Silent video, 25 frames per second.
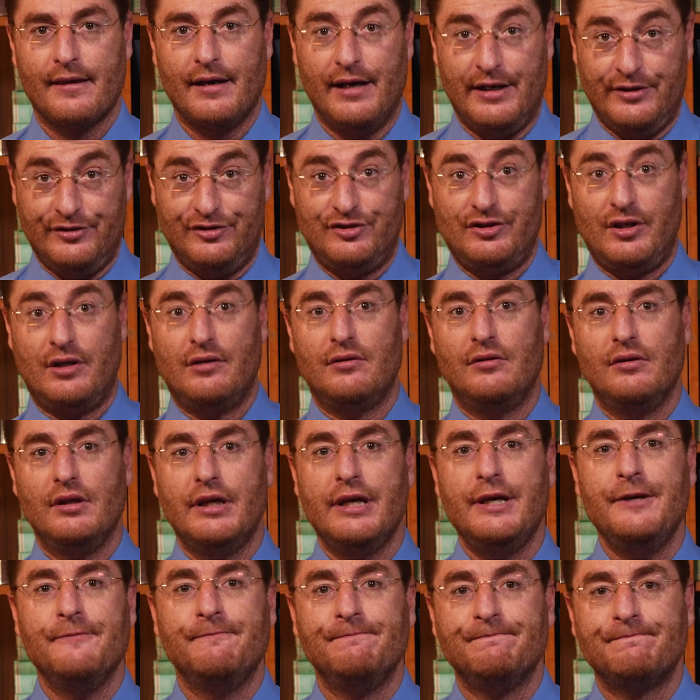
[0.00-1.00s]
And
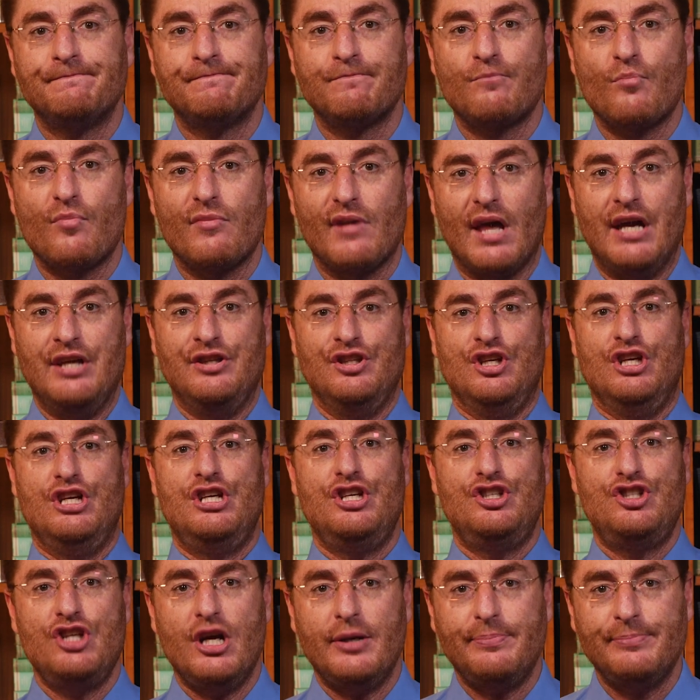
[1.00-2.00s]
suddenly, in
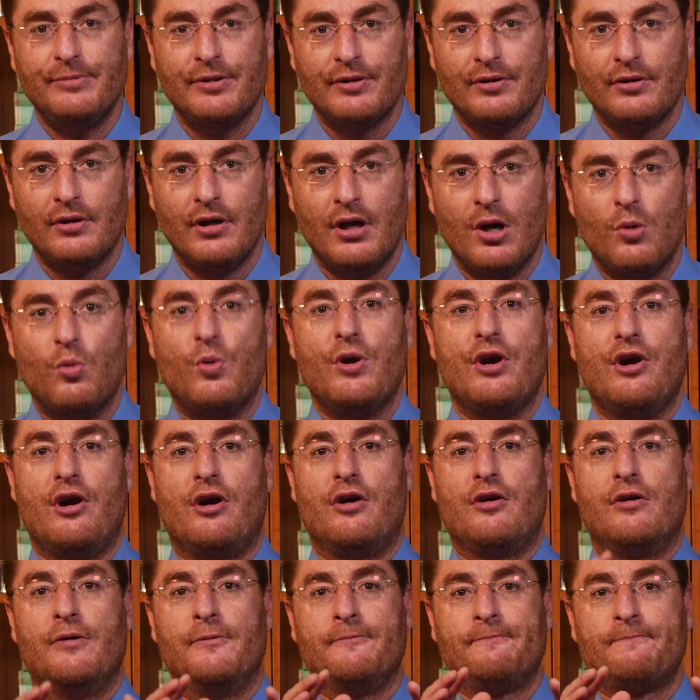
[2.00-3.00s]
Egypt, we
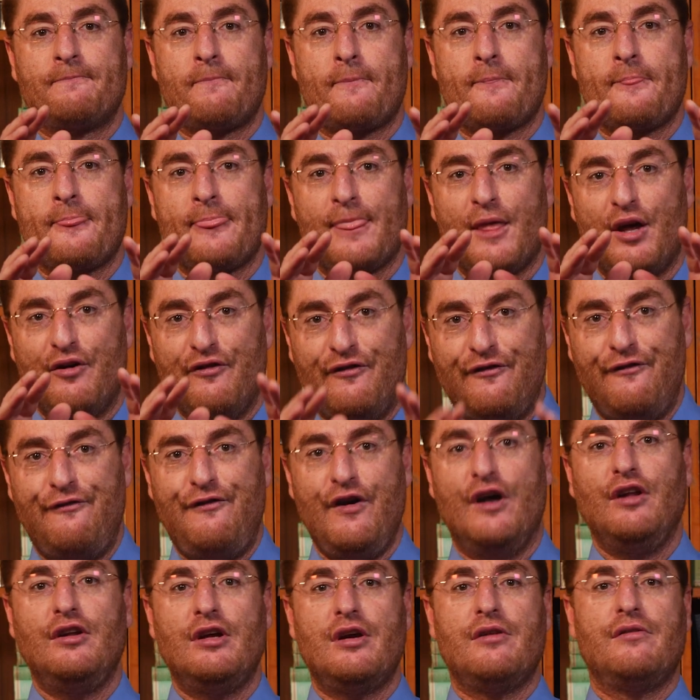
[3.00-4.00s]
are
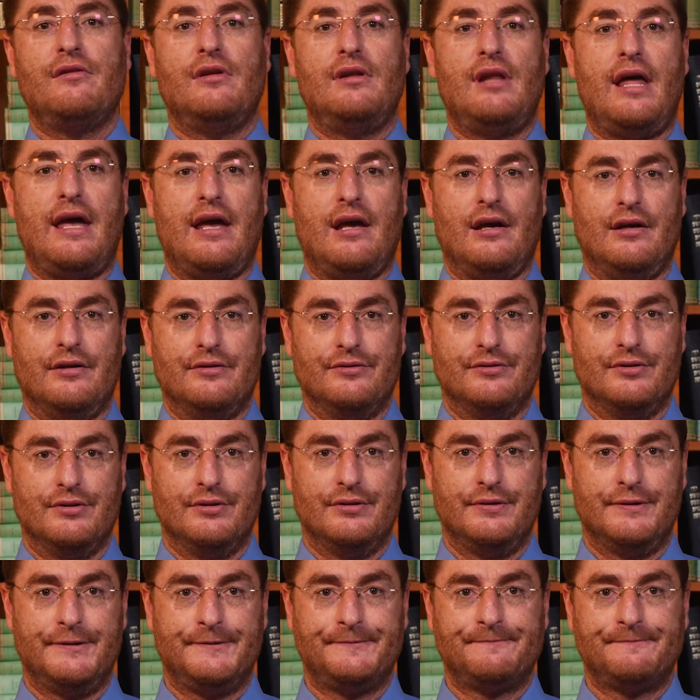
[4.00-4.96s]
filling the land.